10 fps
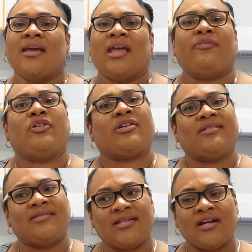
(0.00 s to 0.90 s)
If you're
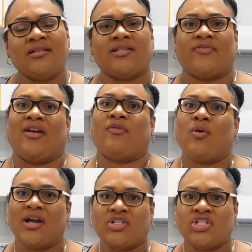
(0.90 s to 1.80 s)
concerned, if you have
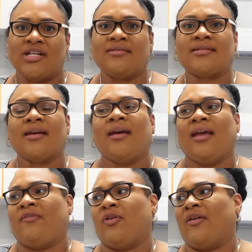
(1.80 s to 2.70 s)

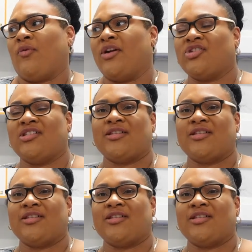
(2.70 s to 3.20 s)
questions